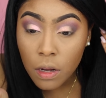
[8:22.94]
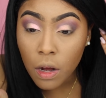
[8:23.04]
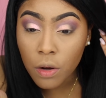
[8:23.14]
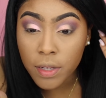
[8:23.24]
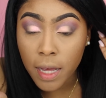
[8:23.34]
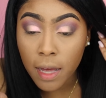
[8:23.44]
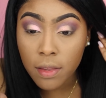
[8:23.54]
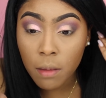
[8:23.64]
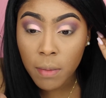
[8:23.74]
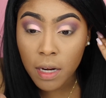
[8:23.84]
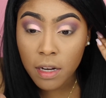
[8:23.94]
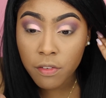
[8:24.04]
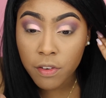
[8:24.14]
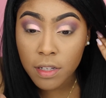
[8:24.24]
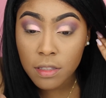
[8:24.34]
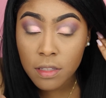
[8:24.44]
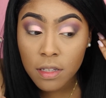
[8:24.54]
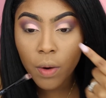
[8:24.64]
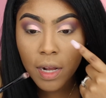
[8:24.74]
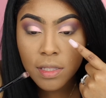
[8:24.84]
Oh yeah, that made a difference.
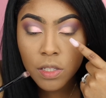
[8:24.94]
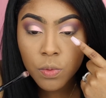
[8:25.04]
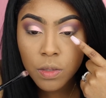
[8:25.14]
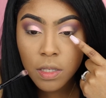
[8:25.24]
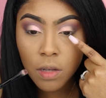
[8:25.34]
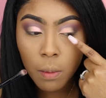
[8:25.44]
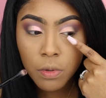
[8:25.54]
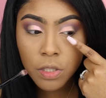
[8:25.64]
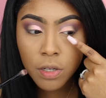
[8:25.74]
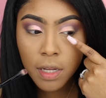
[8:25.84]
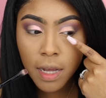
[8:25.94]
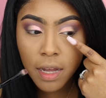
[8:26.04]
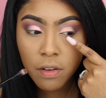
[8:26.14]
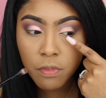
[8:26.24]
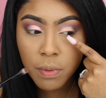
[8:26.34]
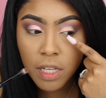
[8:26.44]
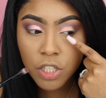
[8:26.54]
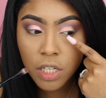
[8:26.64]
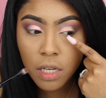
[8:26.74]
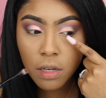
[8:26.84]
Whereas this one, it's almost turning kind of
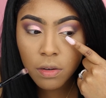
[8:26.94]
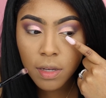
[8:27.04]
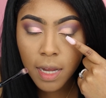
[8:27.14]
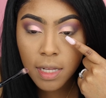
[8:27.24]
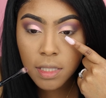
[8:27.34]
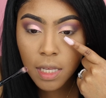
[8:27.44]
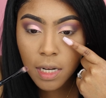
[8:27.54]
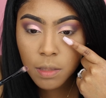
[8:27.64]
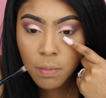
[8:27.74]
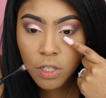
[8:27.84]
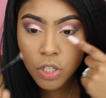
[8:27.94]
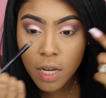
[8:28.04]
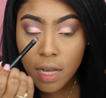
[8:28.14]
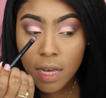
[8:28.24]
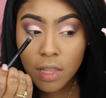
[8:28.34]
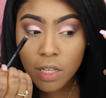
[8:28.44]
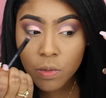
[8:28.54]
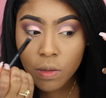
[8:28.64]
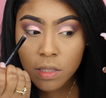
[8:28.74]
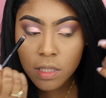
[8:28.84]
peachy, or you can't see it as much, and this
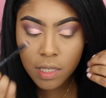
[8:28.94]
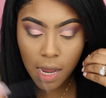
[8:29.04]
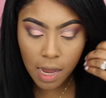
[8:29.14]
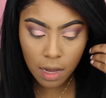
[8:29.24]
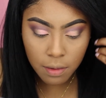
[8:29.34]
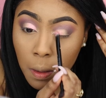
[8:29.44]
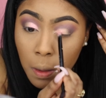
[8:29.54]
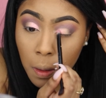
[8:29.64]
one's staying.